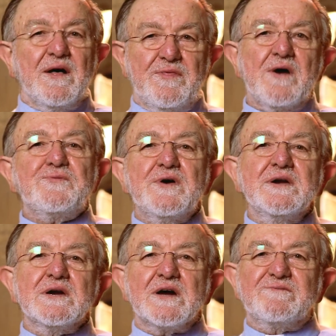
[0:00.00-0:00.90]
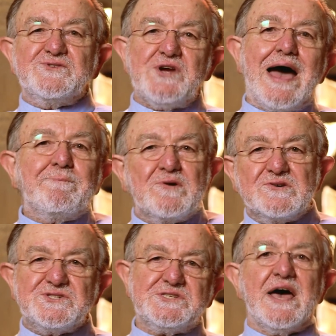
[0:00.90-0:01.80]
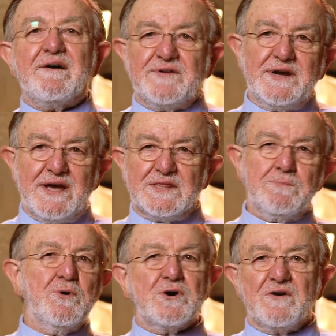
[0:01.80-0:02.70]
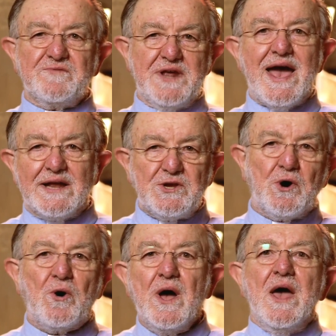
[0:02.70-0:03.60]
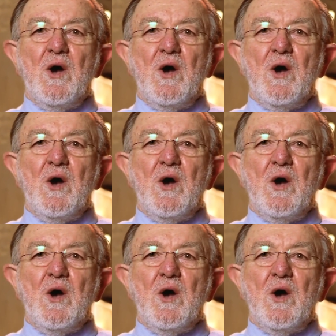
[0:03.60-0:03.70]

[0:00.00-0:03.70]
They're thinking of chapter 7 in the book of Daniel,